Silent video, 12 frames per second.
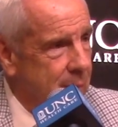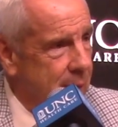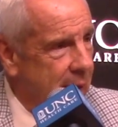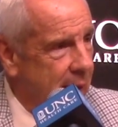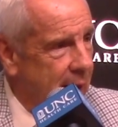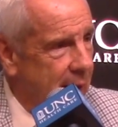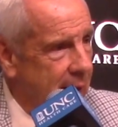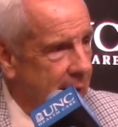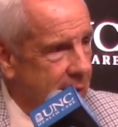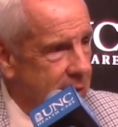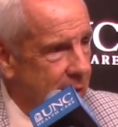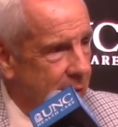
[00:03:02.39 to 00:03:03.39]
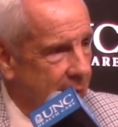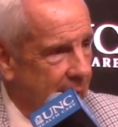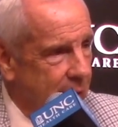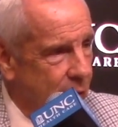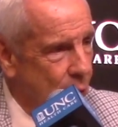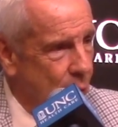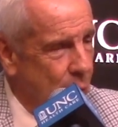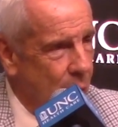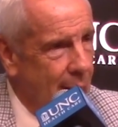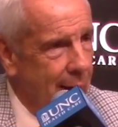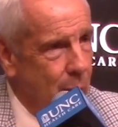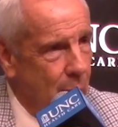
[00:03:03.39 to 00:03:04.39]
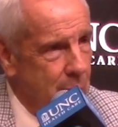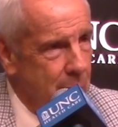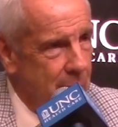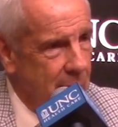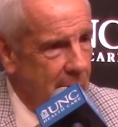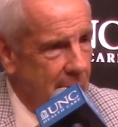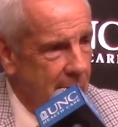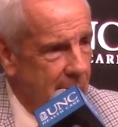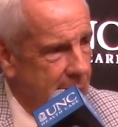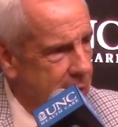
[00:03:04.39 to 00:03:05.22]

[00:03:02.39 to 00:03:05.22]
And I said, in fact, if you want to ride with me, you can.